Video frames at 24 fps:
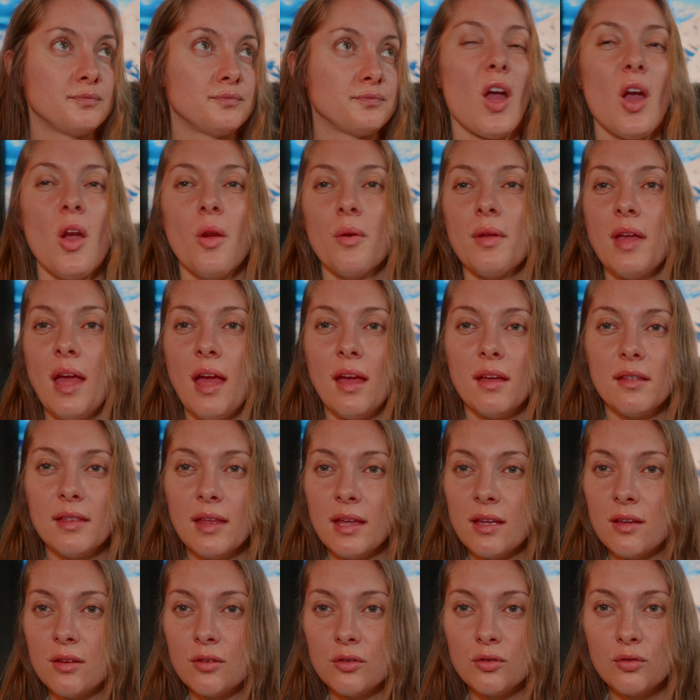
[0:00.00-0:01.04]
Oh yeah,
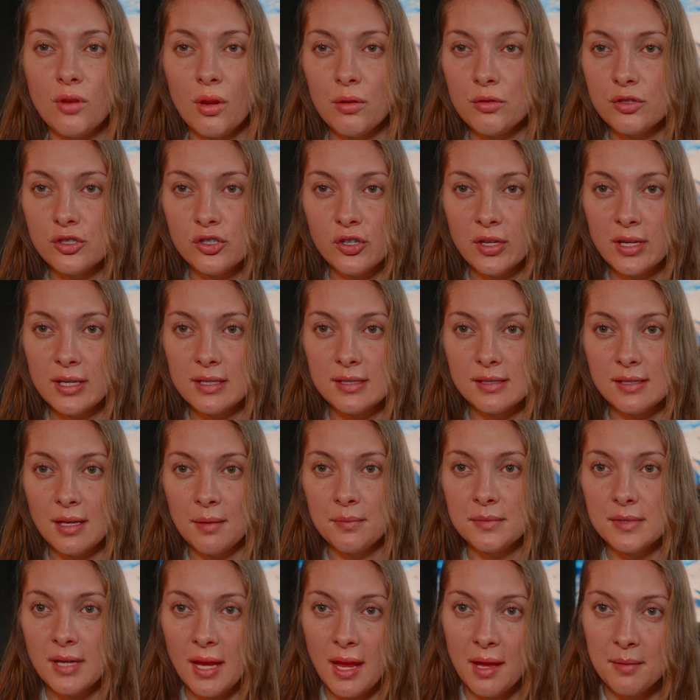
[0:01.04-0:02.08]
like groceries
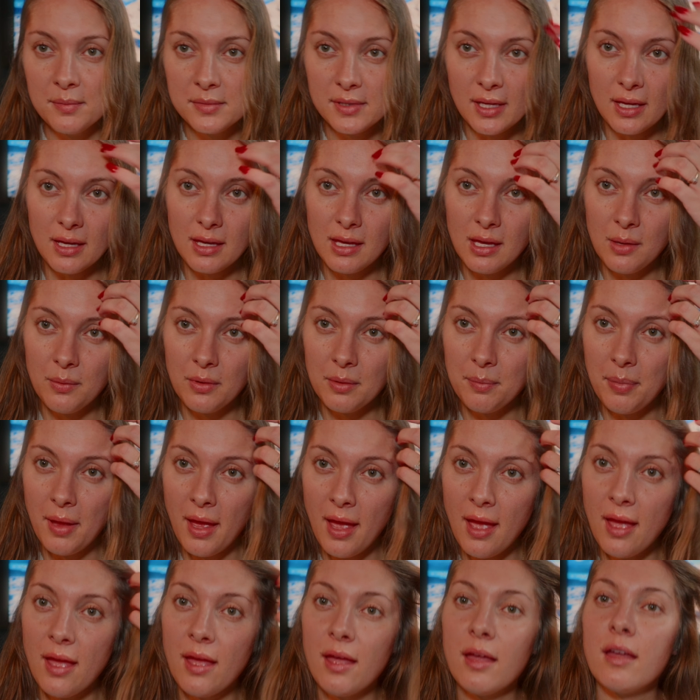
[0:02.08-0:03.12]
sometimes, like he would
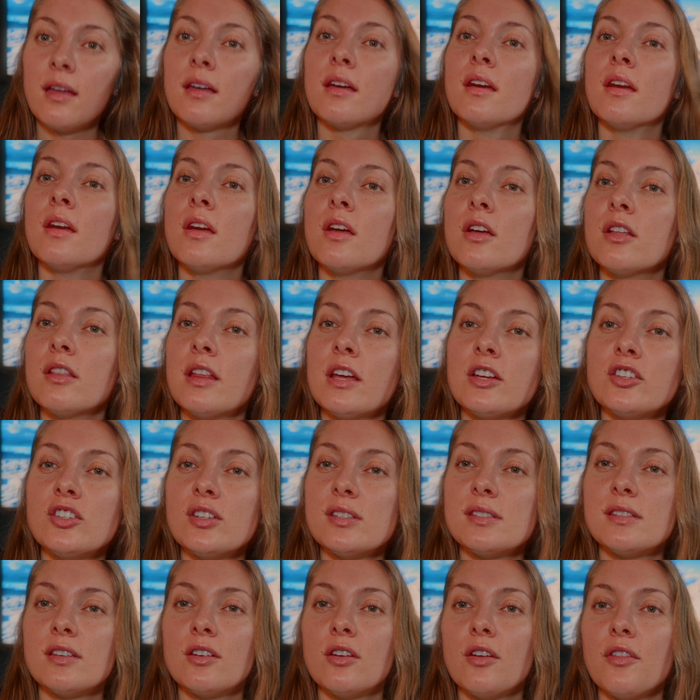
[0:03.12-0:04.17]
pay, like
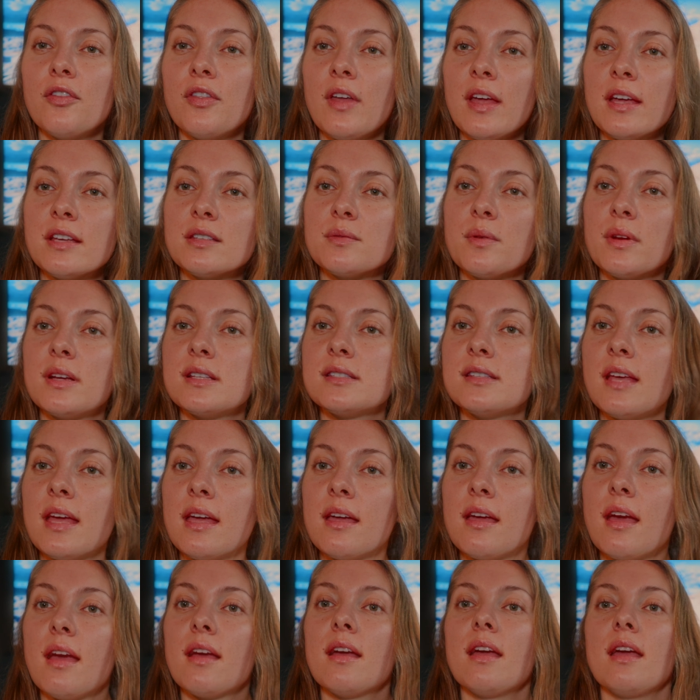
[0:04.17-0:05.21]
just little things where it's
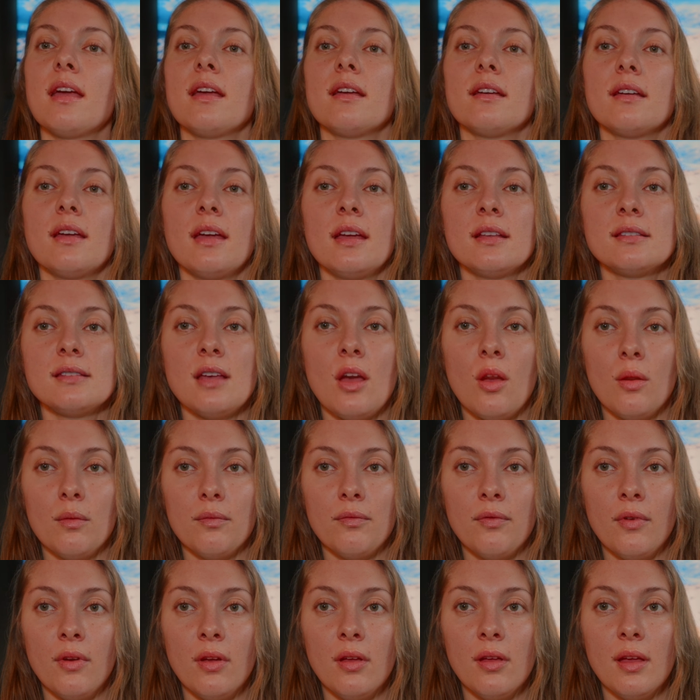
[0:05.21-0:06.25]
like, it's
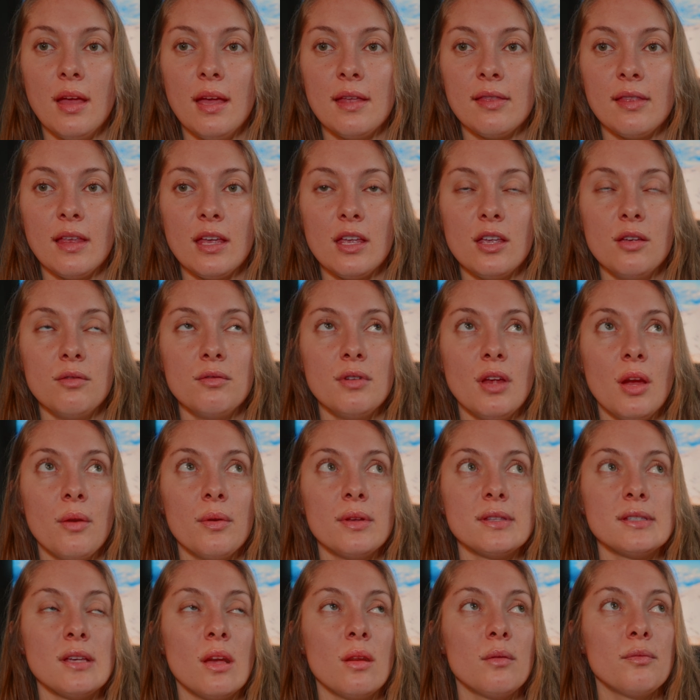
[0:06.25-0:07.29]
helpful and like, you know,
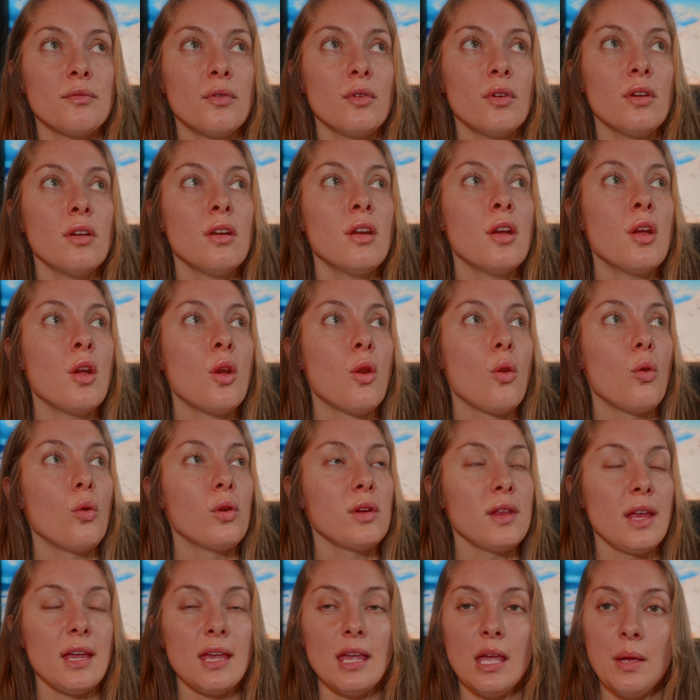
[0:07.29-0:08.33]
it's helpful.
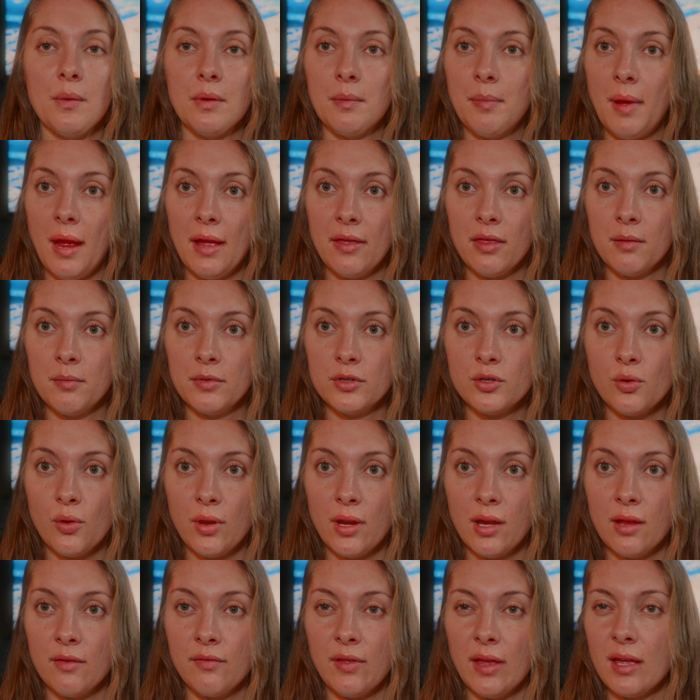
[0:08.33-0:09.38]
Or like he would buy the
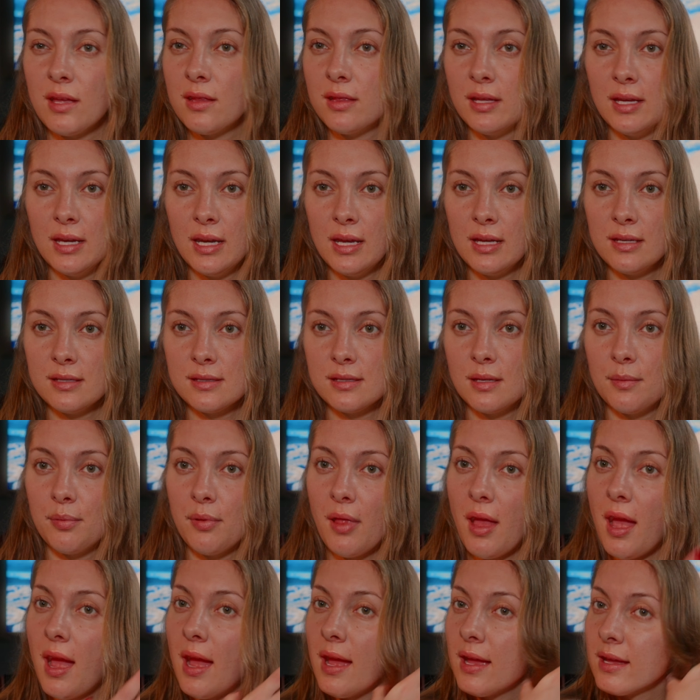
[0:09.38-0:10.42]
majority of like cleaning
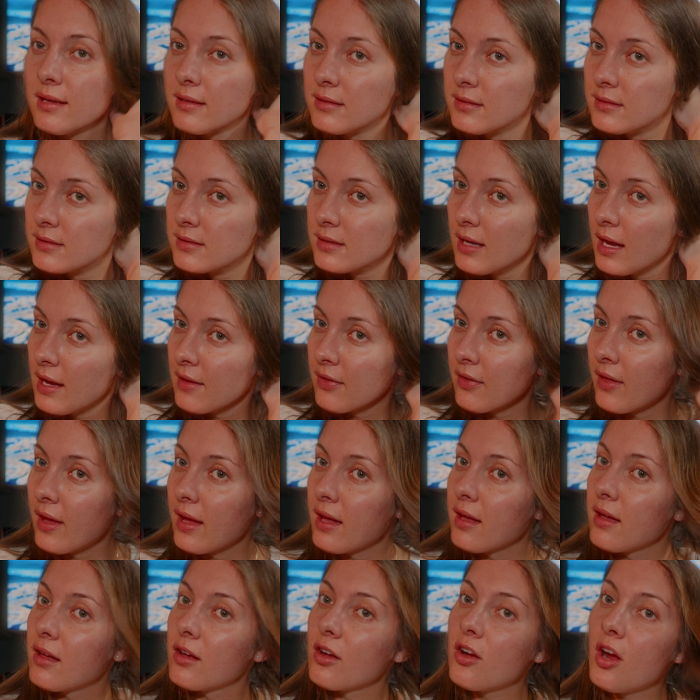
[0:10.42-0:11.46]
supplies and
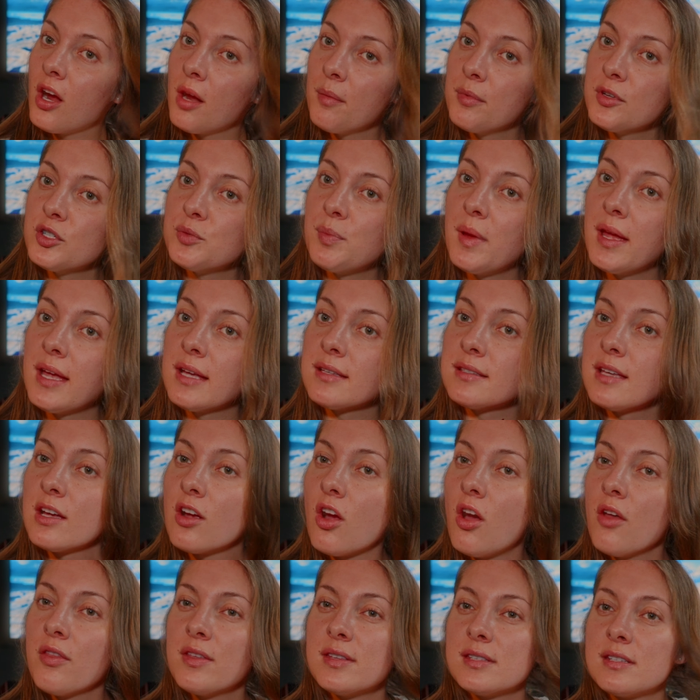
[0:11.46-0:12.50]
like garbage bags, like
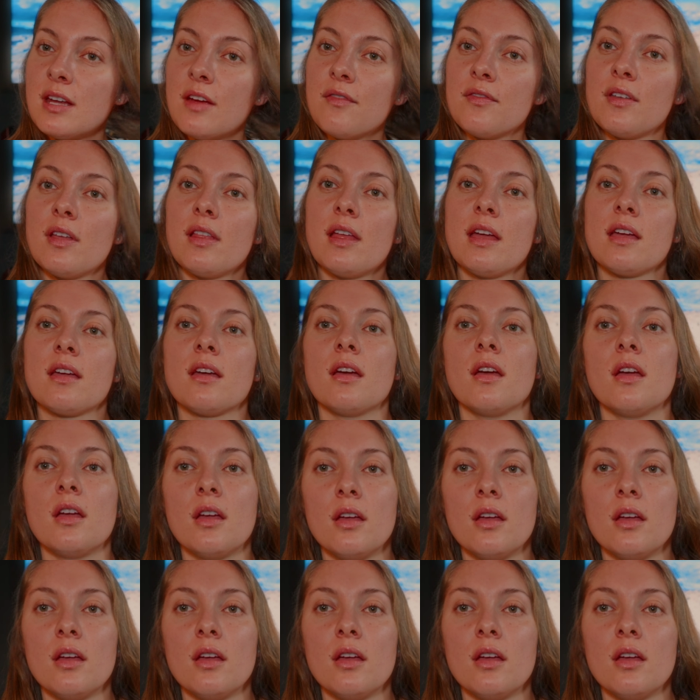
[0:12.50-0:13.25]
all the stuff that like